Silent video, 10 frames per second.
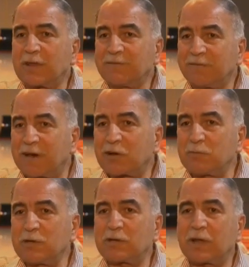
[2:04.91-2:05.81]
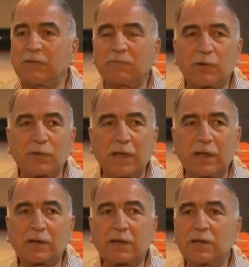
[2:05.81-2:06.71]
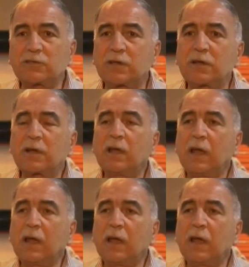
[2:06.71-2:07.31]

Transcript: environment and for the agriculture,